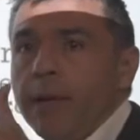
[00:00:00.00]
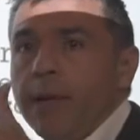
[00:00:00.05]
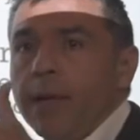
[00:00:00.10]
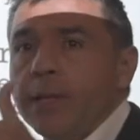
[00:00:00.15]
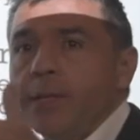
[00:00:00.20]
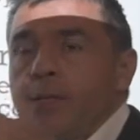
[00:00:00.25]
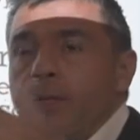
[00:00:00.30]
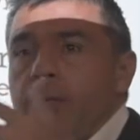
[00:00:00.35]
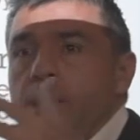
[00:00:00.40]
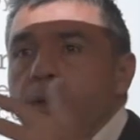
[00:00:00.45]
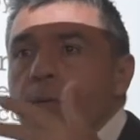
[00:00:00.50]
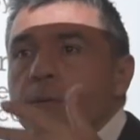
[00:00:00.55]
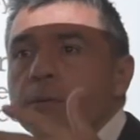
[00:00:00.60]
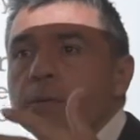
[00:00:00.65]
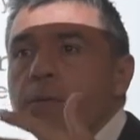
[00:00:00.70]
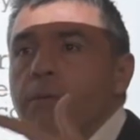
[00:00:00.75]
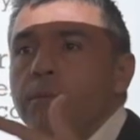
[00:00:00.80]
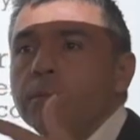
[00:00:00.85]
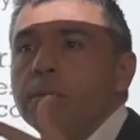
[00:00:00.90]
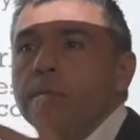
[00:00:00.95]
And
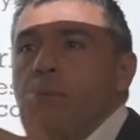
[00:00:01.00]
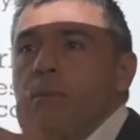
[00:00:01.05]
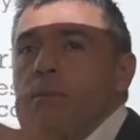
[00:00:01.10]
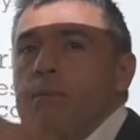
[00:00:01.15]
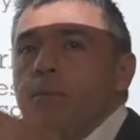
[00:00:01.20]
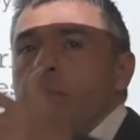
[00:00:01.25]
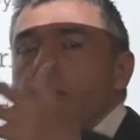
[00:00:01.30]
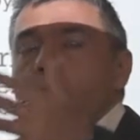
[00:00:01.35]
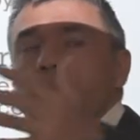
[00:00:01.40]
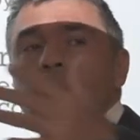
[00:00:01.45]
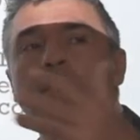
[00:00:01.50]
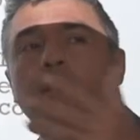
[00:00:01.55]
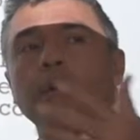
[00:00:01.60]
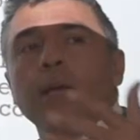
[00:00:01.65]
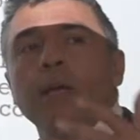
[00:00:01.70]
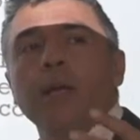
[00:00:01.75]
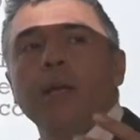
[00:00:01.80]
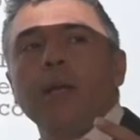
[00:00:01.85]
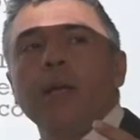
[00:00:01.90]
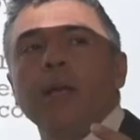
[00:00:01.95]
so
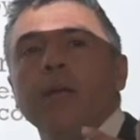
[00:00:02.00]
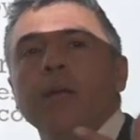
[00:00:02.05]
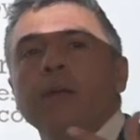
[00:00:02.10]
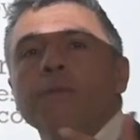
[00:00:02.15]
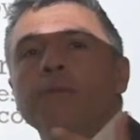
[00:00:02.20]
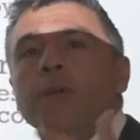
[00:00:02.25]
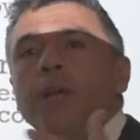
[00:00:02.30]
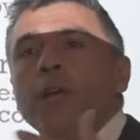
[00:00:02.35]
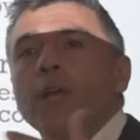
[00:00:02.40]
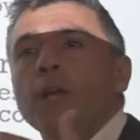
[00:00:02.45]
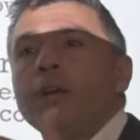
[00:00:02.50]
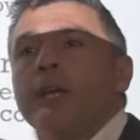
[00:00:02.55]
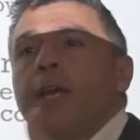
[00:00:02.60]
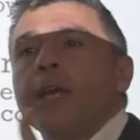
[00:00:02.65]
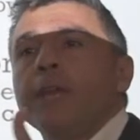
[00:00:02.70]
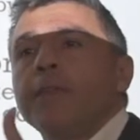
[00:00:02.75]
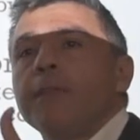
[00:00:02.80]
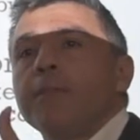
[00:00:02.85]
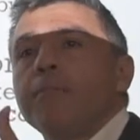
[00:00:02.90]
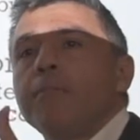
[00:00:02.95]
if we look
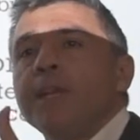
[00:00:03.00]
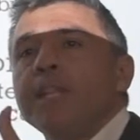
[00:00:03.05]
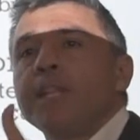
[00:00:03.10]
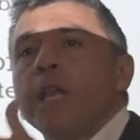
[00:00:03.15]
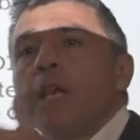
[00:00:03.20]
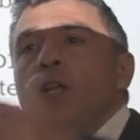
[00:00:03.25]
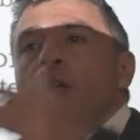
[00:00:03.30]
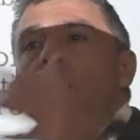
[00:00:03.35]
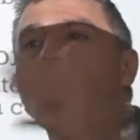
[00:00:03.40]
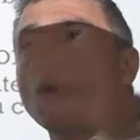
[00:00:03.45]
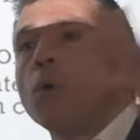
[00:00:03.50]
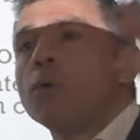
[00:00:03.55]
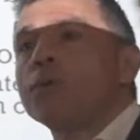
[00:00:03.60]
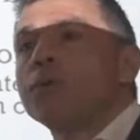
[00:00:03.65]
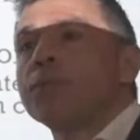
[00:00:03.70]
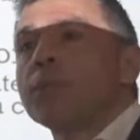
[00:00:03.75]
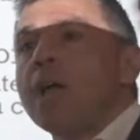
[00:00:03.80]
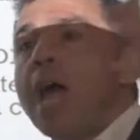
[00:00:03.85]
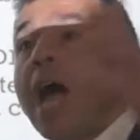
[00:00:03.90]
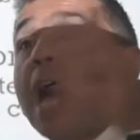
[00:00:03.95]
at the penal
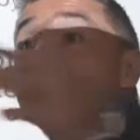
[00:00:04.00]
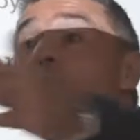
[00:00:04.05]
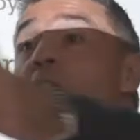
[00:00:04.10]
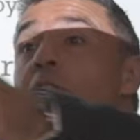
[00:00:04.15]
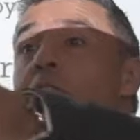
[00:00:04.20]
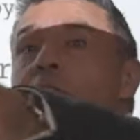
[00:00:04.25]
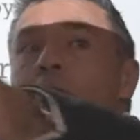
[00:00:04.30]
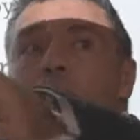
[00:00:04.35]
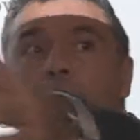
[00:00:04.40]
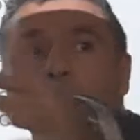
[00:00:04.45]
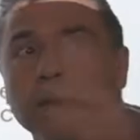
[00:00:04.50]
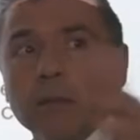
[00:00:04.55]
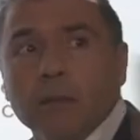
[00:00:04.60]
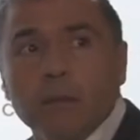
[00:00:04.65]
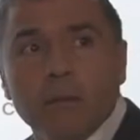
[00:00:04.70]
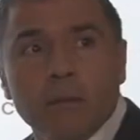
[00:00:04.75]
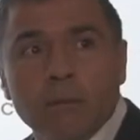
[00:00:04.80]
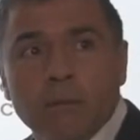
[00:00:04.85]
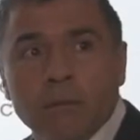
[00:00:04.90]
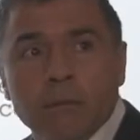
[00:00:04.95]
codes
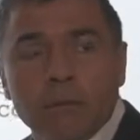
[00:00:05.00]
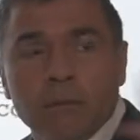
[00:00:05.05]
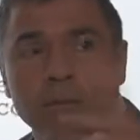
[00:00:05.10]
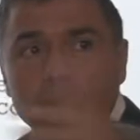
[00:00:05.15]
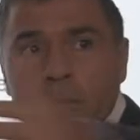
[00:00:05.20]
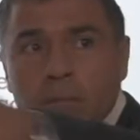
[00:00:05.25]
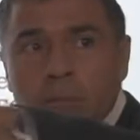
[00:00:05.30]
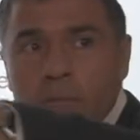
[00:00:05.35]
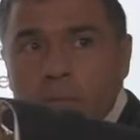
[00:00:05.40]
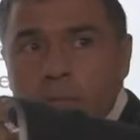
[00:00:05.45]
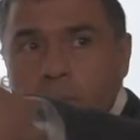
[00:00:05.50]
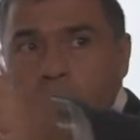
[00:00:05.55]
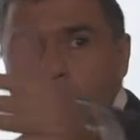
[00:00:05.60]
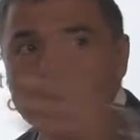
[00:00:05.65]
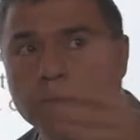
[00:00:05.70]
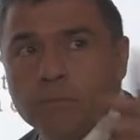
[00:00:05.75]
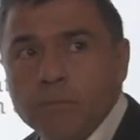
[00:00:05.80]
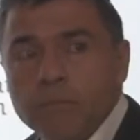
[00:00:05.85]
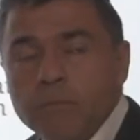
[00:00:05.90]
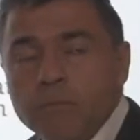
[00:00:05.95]
until
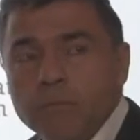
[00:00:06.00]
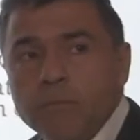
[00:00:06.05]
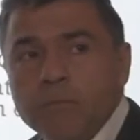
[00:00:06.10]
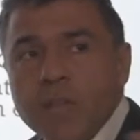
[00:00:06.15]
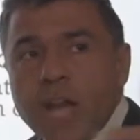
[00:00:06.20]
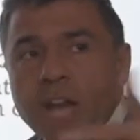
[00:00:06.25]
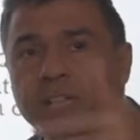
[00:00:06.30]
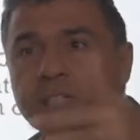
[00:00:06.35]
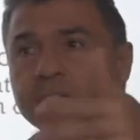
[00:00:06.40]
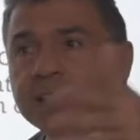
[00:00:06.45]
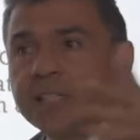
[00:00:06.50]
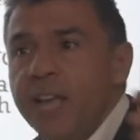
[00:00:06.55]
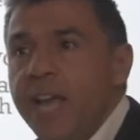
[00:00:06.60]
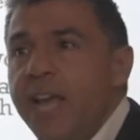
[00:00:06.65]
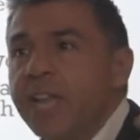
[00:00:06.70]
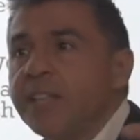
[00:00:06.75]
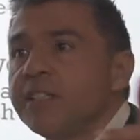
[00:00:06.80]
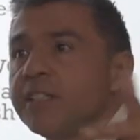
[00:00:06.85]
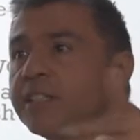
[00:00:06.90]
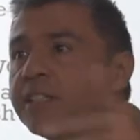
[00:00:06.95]

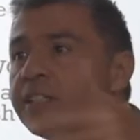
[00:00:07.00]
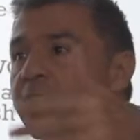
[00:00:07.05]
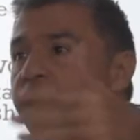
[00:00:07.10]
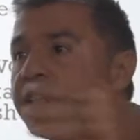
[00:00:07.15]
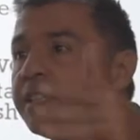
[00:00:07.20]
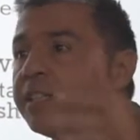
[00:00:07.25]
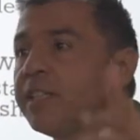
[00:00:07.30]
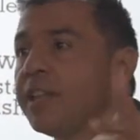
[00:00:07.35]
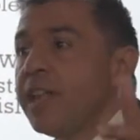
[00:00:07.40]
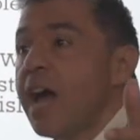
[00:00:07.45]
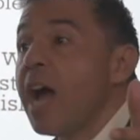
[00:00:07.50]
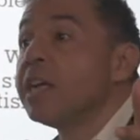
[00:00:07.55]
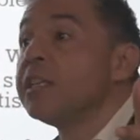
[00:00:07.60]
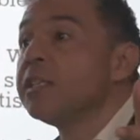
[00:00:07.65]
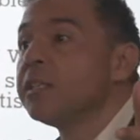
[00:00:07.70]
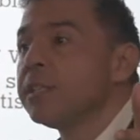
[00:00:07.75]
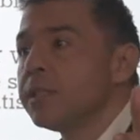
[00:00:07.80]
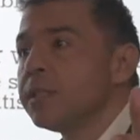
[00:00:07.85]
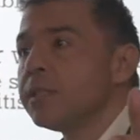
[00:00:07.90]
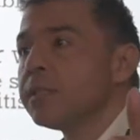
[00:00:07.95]
1980s,
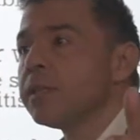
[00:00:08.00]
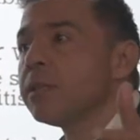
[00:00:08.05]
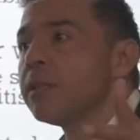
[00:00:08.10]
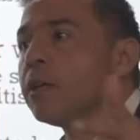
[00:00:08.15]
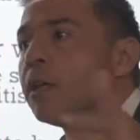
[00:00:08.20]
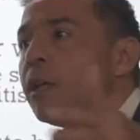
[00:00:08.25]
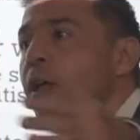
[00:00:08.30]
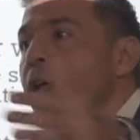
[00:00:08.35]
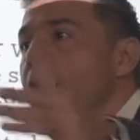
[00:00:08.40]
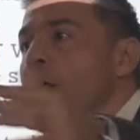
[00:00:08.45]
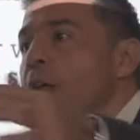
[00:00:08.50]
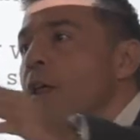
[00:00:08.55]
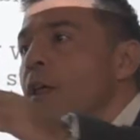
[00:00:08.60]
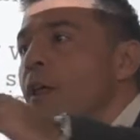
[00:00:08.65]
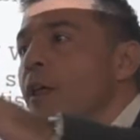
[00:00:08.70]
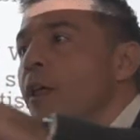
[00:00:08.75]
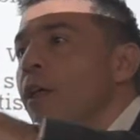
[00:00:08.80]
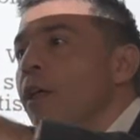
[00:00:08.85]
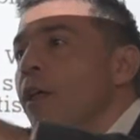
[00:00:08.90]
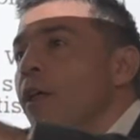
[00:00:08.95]
1990s,
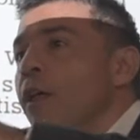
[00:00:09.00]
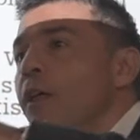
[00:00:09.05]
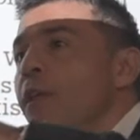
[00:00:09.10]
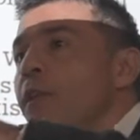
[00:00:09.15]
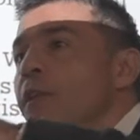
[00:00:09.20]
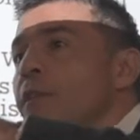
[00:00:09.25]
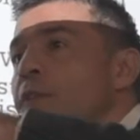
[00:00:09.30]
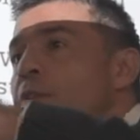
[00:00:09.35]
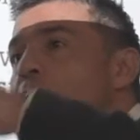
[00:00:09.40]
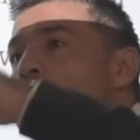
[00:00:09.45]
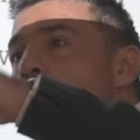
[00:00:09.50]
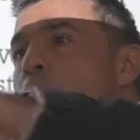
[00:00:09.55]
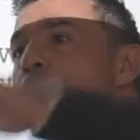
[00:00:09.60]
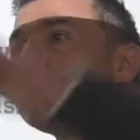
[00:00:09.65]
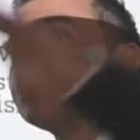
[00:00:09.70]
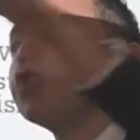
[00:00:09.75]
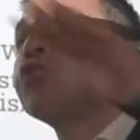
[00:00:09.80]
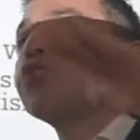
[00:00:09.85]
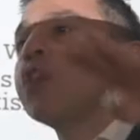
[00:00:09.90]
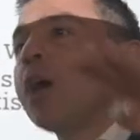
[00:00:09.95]
the
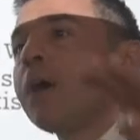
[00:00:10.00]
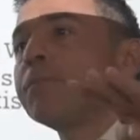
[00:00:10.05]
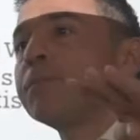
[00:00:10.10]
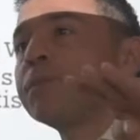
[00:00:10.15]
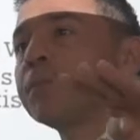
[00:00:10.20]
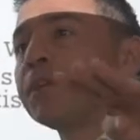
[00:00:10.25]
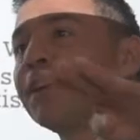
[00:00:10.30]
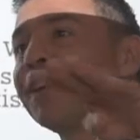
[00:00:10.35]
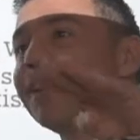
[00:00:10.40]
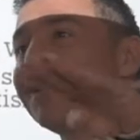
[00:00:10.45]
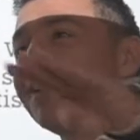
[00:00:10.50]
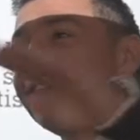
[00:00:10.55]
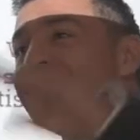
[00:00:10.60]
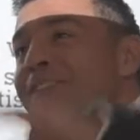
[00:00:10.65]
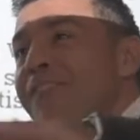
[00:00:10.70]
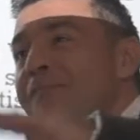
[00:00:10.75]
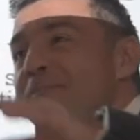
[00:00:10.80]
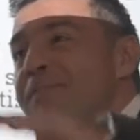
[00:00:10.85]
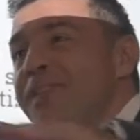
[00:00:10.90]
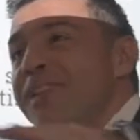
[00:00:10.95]
first chapter
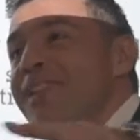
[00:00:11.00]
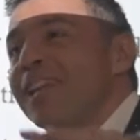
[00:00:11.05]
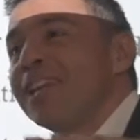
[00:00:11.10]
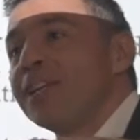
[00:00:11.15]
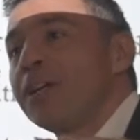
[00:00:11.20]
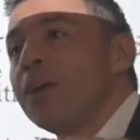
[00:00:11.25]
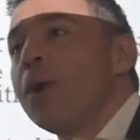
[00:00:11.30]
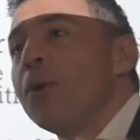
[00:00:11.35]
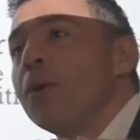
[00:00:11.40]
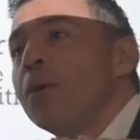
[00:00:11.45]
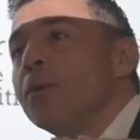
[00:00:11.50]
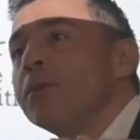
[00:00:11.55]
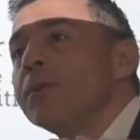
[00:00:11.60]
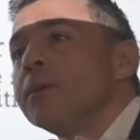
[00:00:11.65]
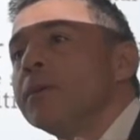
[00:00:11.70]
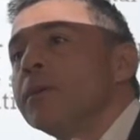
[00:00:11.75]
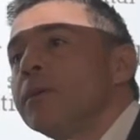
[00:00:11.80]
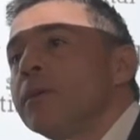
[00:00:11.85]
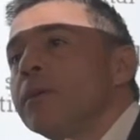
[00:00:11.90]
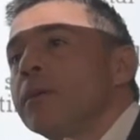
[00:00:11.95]
of the penal code
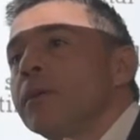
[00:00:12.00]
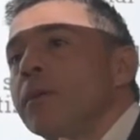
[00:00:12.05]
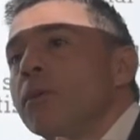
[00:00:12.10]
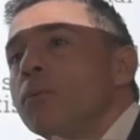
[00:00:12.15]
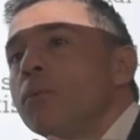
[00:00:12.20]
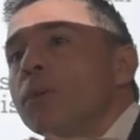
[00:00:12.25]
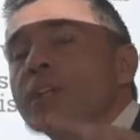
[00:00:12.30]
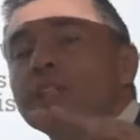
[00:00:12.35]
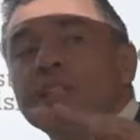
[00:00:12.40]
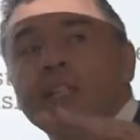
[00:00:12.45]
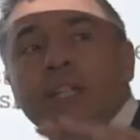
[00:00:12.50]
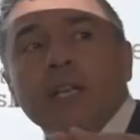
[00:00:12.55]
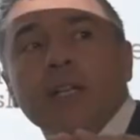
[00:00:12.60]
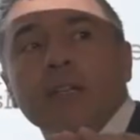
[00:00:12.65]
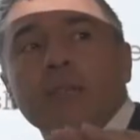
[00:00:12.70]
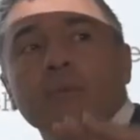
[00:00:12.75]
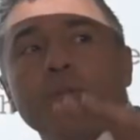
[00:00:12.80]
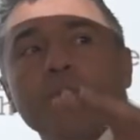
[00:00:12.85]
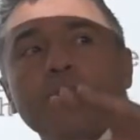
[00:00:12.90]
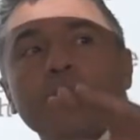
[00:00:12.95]
will
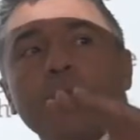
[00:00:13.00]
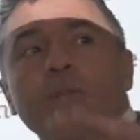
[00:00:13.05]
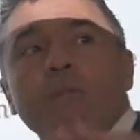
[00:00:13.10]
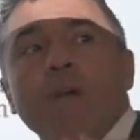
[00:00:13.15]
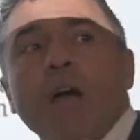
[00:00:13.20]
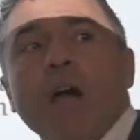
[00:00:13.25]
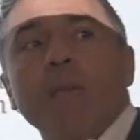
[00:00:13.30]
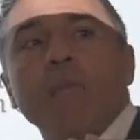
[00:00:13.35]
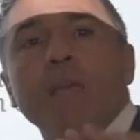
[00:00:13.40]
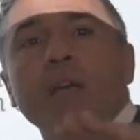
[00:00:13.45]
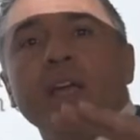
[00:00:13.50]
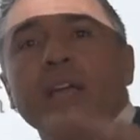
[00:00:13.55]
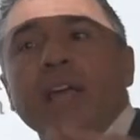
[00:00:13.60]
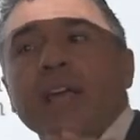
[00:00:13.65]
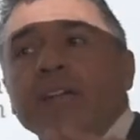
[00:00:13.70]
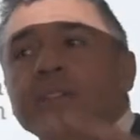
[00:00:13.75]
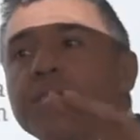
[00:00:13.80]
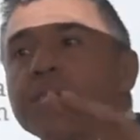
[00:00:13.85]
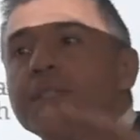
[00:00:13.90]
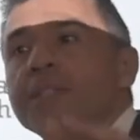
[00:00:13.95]
deal with crime against the